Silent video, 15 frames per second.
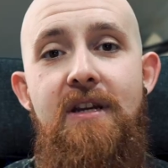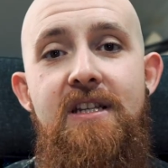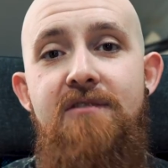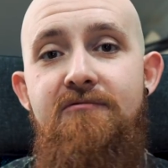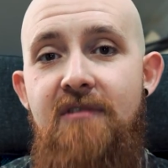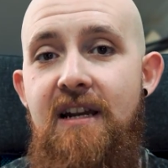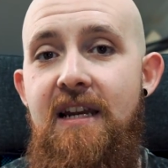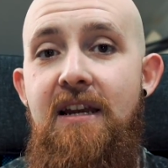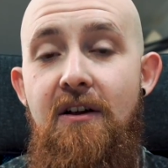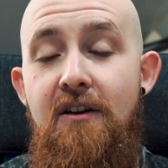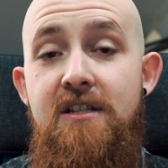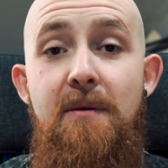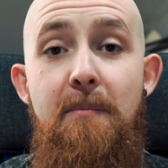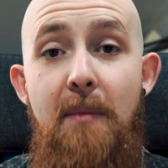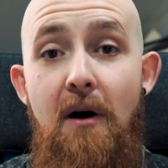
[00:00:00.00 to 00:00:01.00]
need to really learn
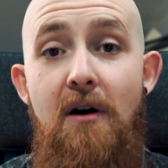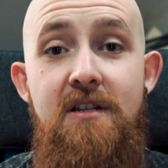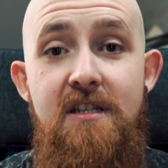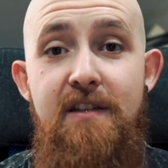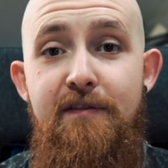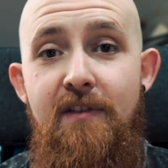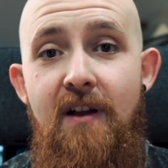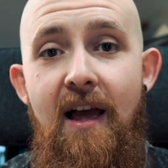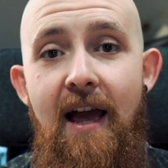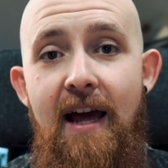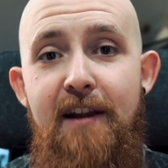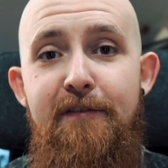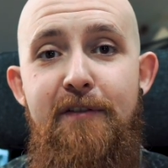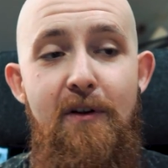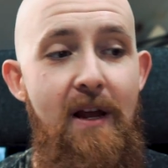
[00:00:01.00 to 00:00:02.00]
to master the flight, and
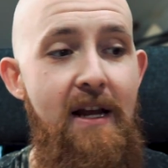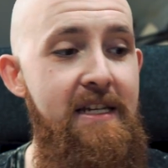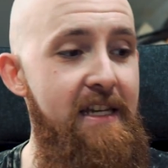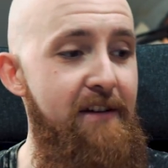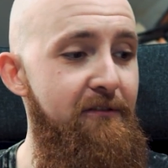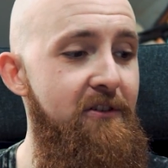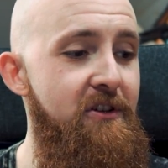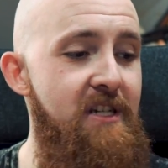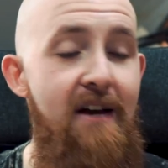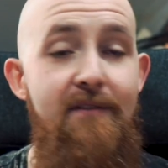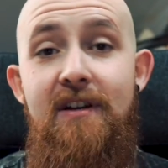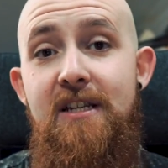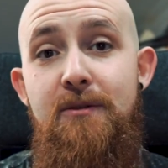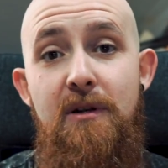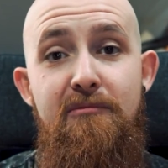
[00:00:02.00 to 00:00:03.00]
I feel like different
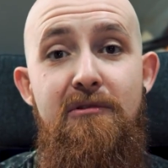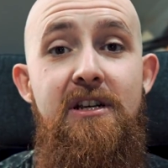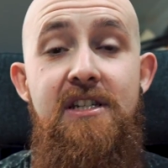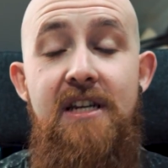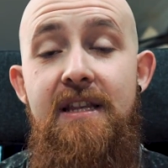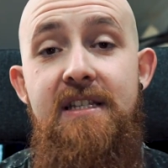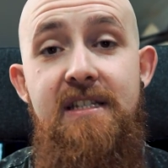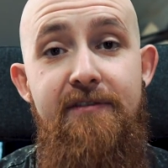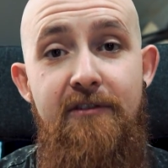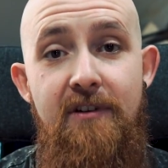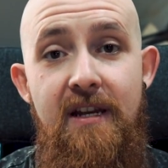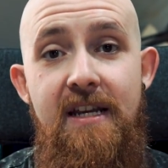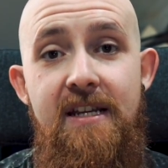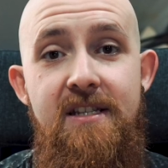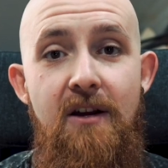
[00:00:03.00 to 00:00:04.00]
javelins will appreciate this
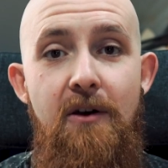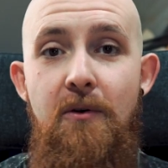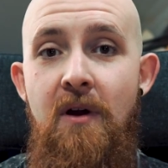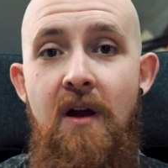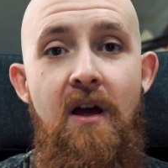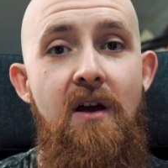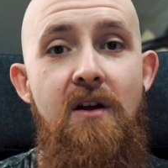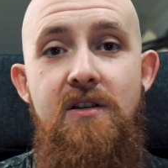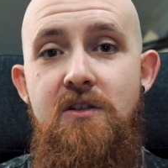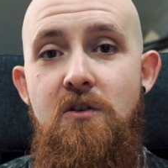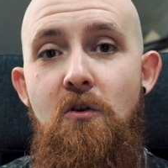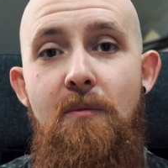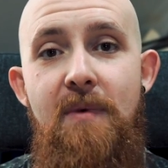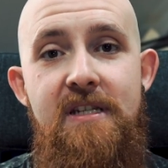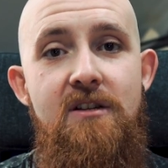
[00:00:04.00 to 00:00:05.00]
differently. So
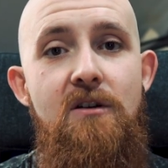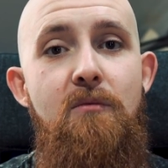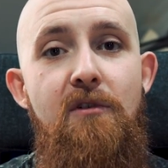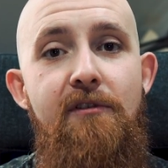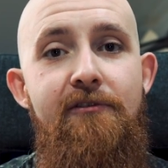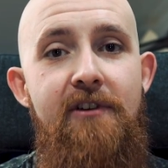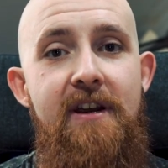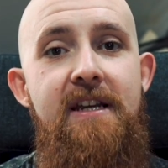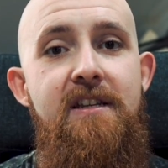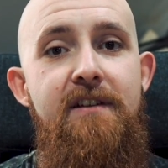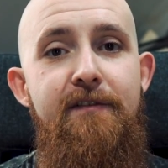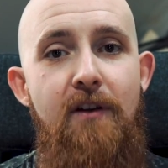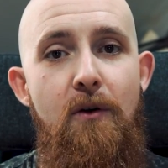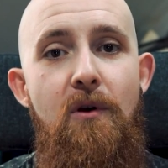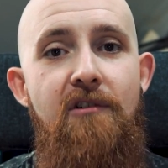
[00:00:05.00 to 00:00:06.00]
Storm is a lot more free to
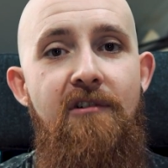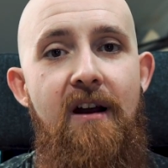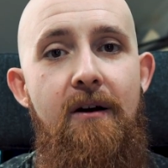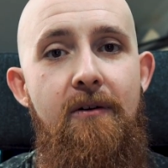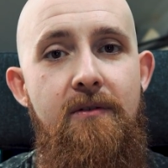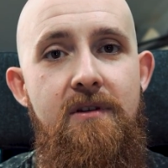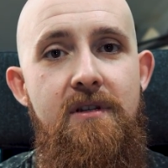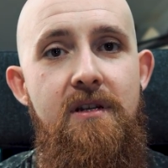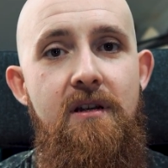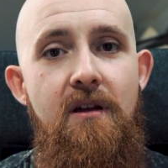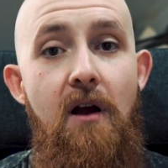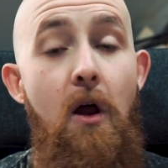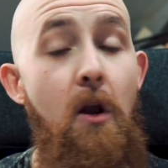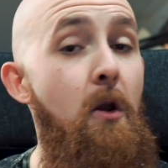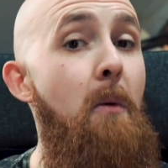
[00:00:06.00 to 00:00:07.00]
float around
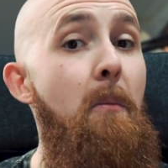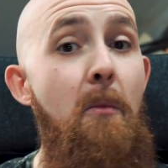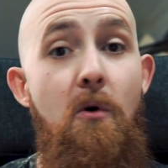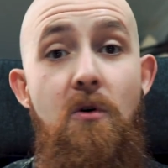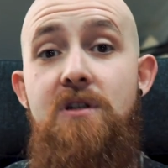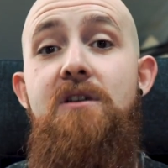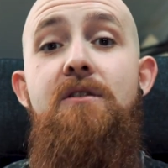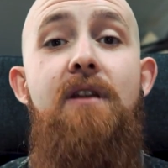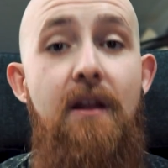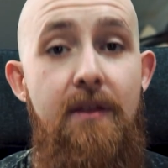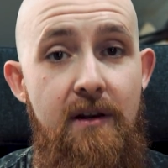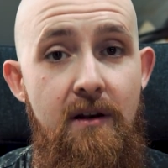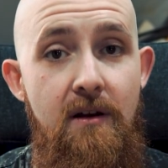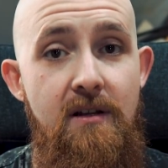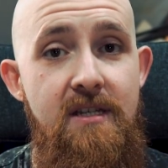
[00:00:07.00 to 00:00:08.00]
a lot more so than other
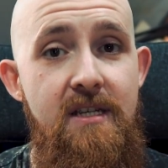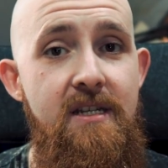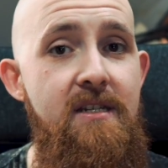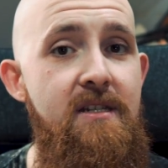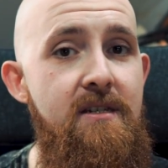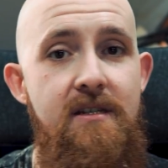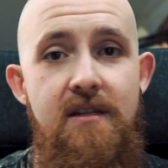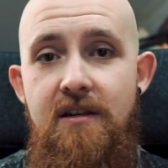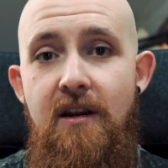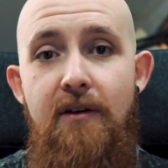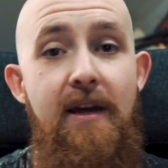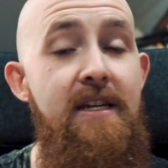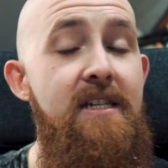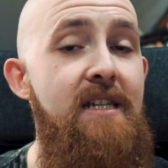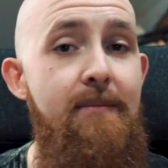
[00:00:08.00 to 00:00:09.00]
classes. You know,
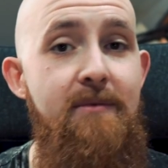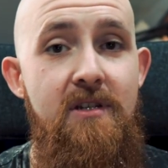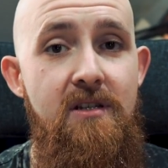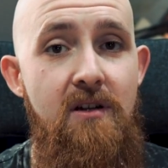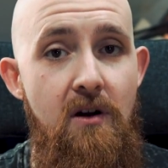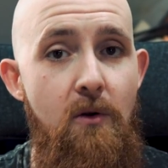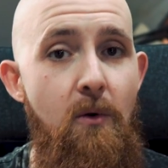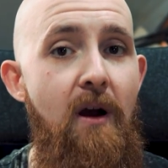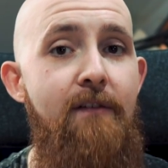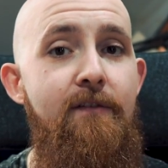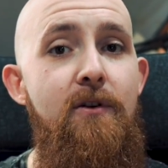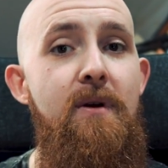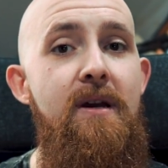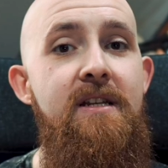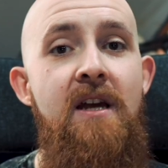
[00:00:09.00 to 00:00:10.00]
interceptors are quite
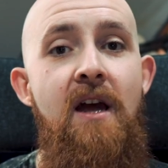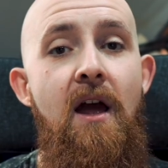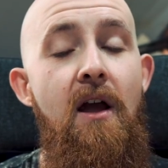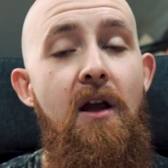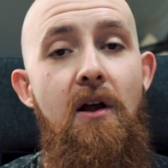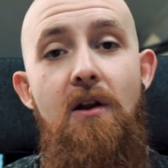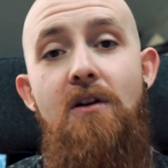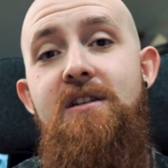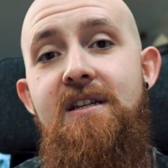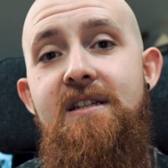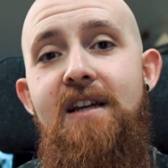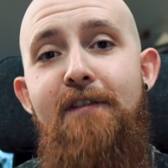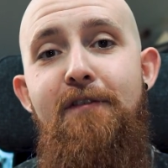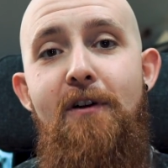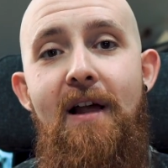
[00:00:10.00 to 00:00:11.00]
fluid. Colossus,
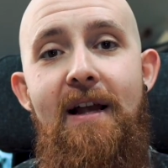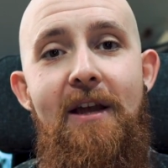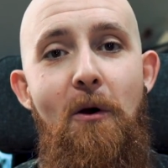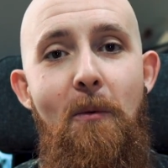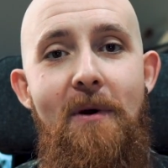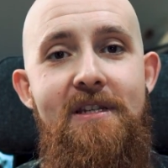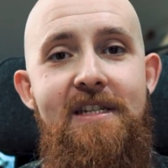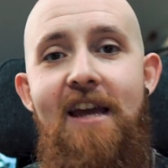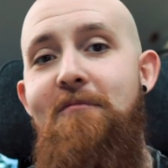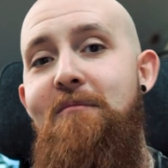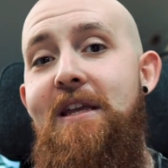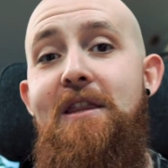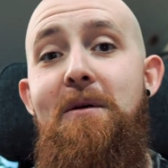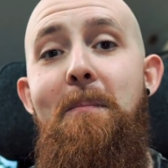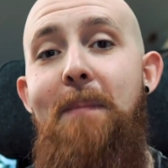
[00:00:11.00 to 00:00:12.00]
I feel like it almost gave
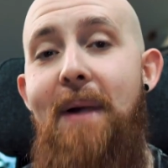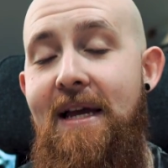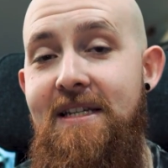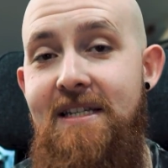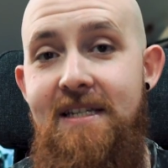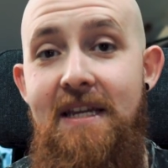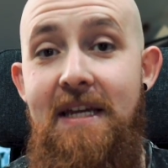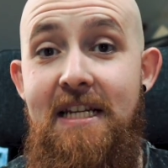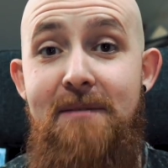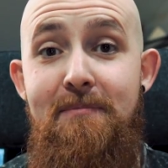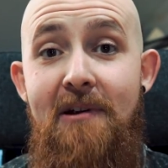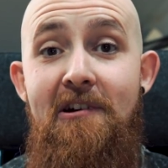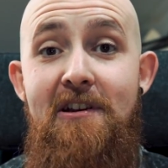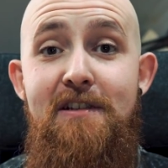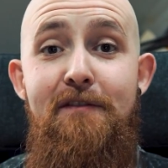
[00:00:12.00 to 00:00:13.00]
me the best
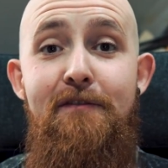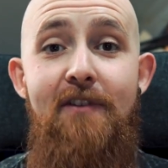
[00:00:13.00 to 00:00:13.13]
experience of